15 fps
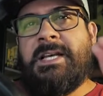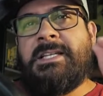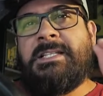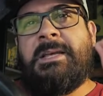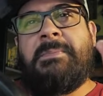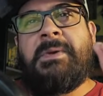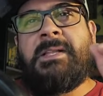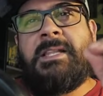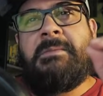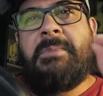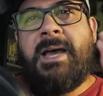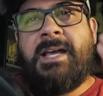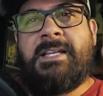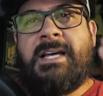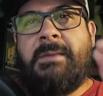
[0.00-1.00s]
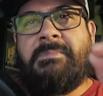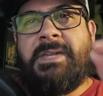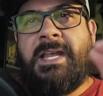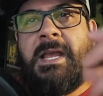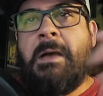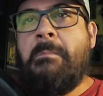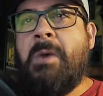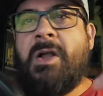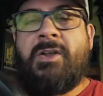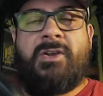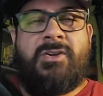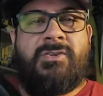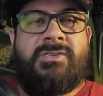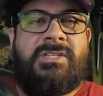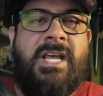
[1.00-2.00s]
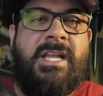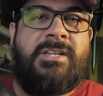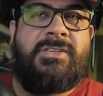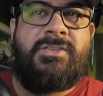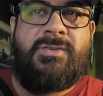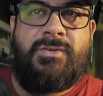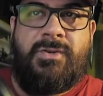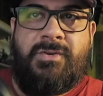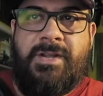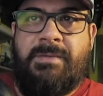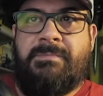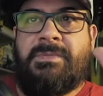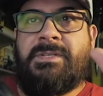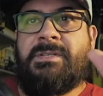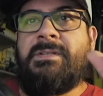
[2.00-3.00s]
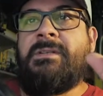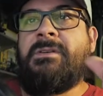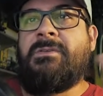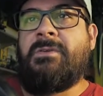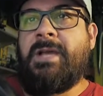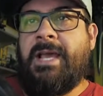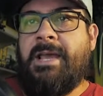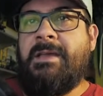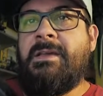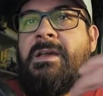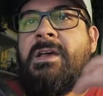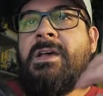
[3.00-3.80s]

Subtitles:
typically by adopting monikers and pseudonyms. Okay?